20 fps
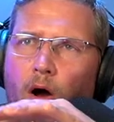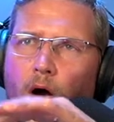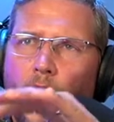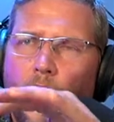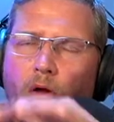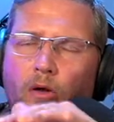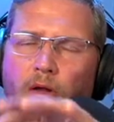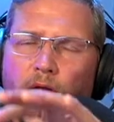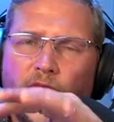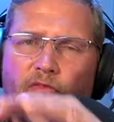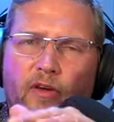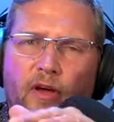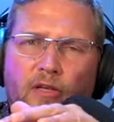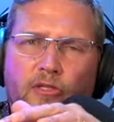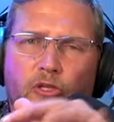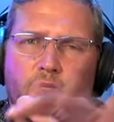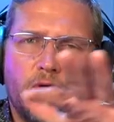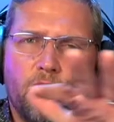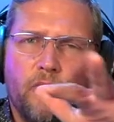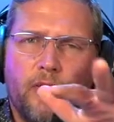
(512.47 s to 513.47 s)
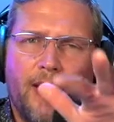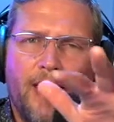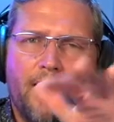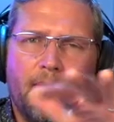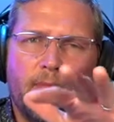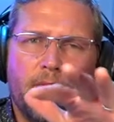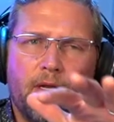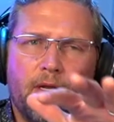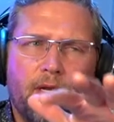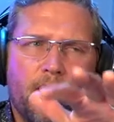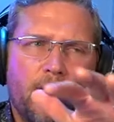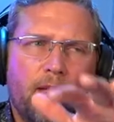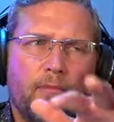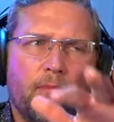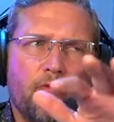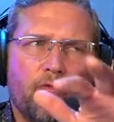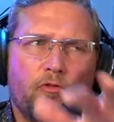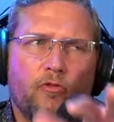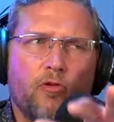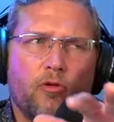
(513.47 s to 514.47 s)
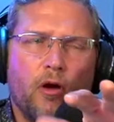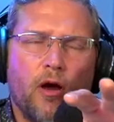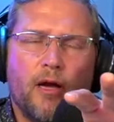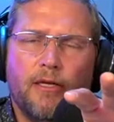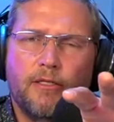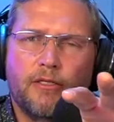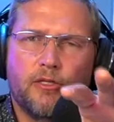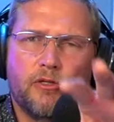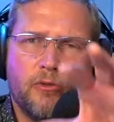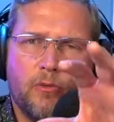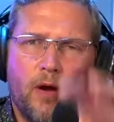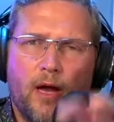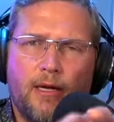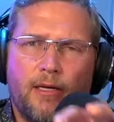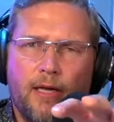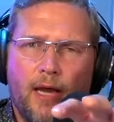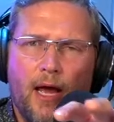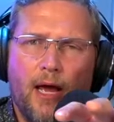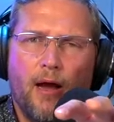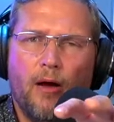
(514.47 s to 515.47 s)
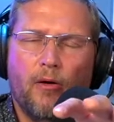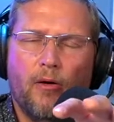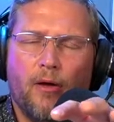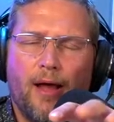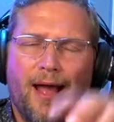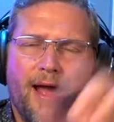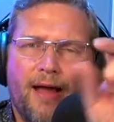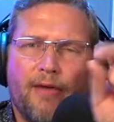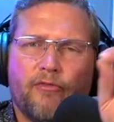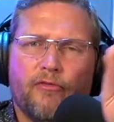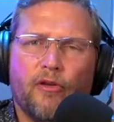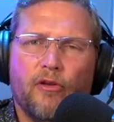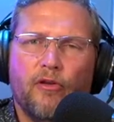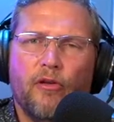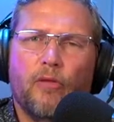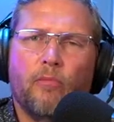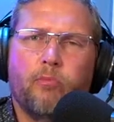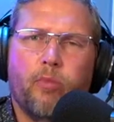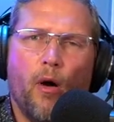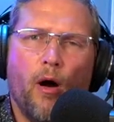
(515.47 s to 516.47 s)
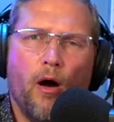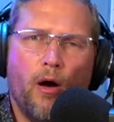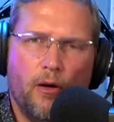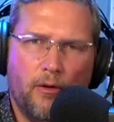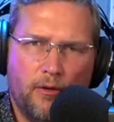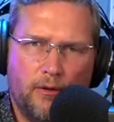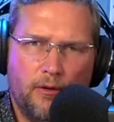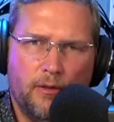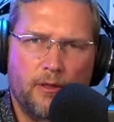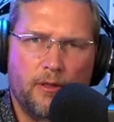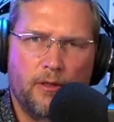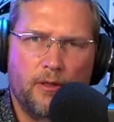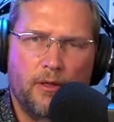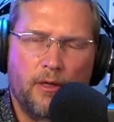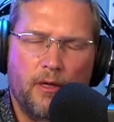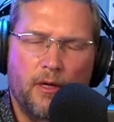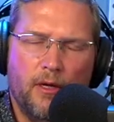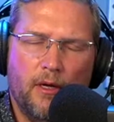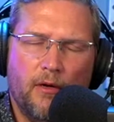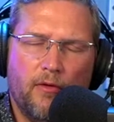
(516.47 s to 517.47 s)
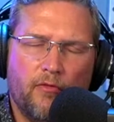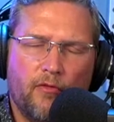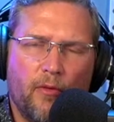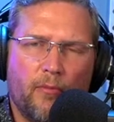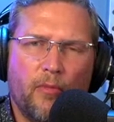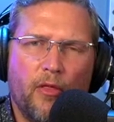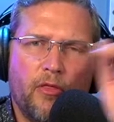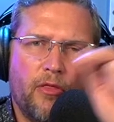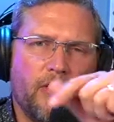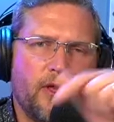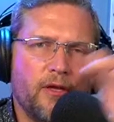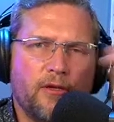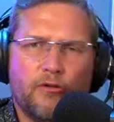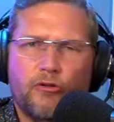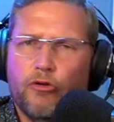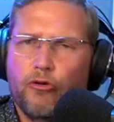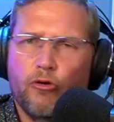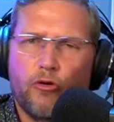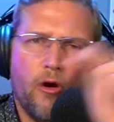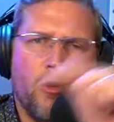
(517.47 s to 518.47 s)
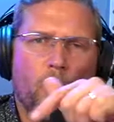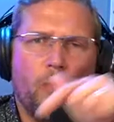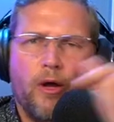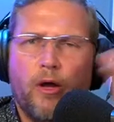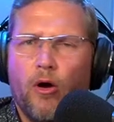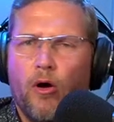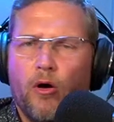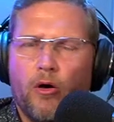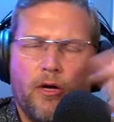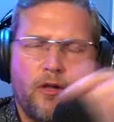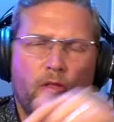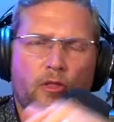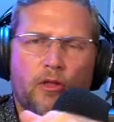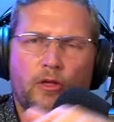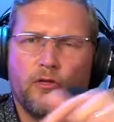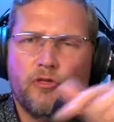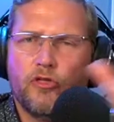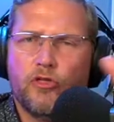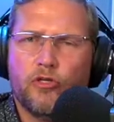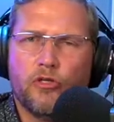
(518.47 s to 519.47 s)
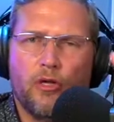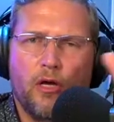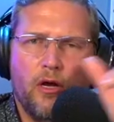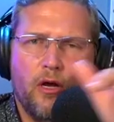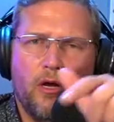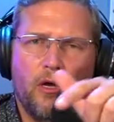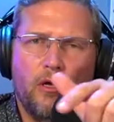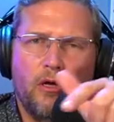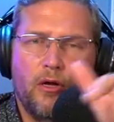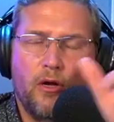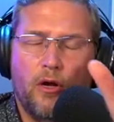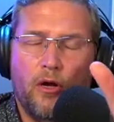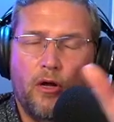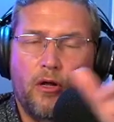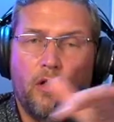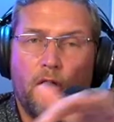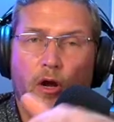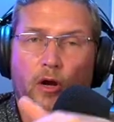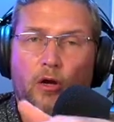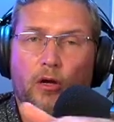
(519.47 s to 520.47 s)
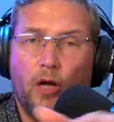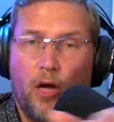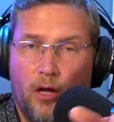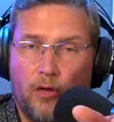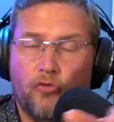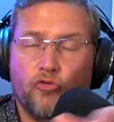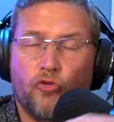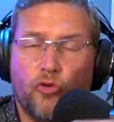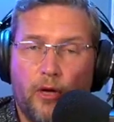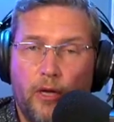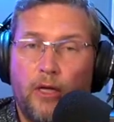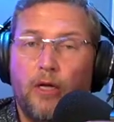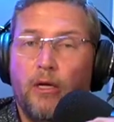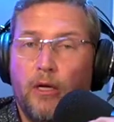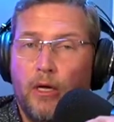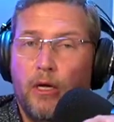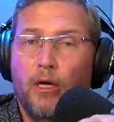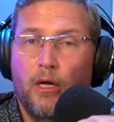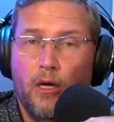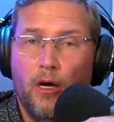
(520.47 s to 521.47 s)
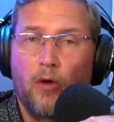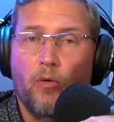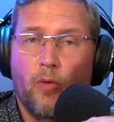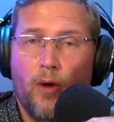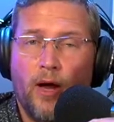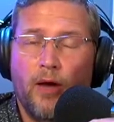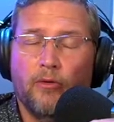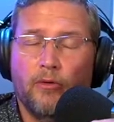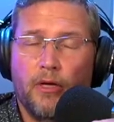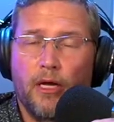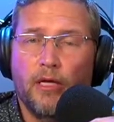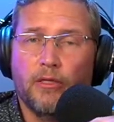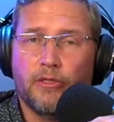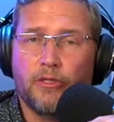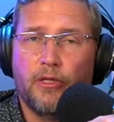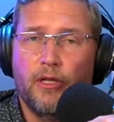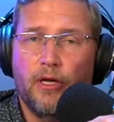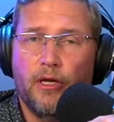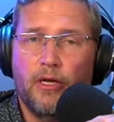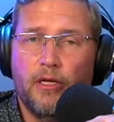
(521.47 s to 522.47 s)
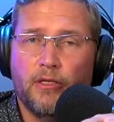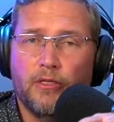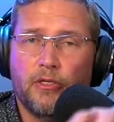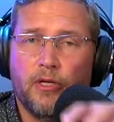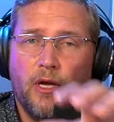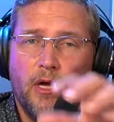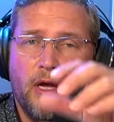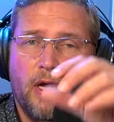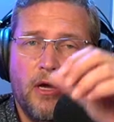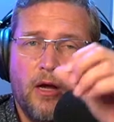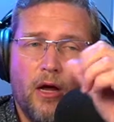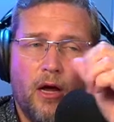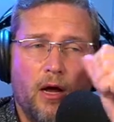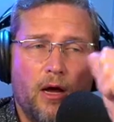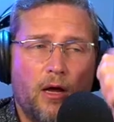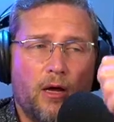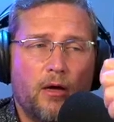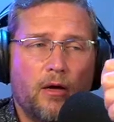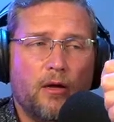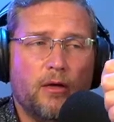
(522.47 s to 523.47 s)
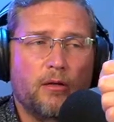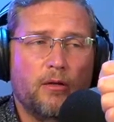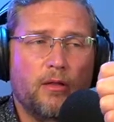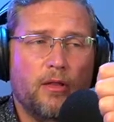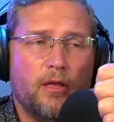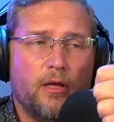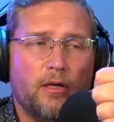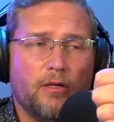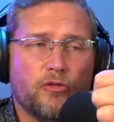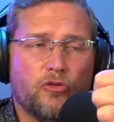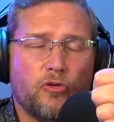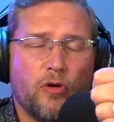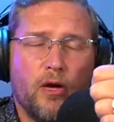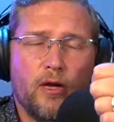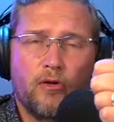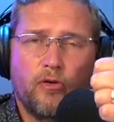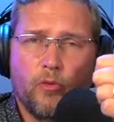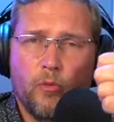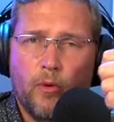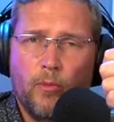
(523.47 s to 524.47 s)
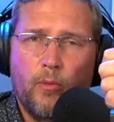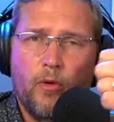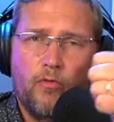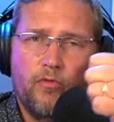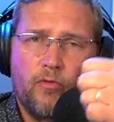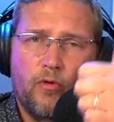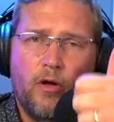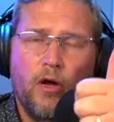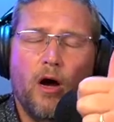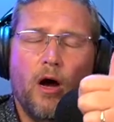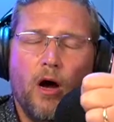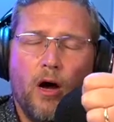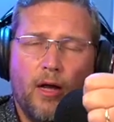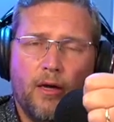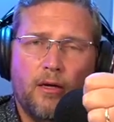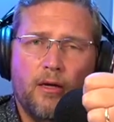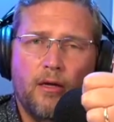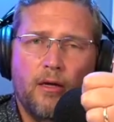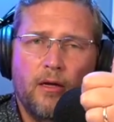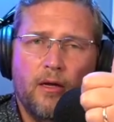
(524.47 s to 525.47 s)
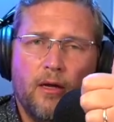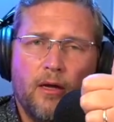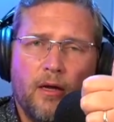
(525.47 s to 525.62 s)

All of us who name the name of Christ right now have to depart from the things that are going on in this uh, in, our, in our country around us that is uh, that is trying to remove God,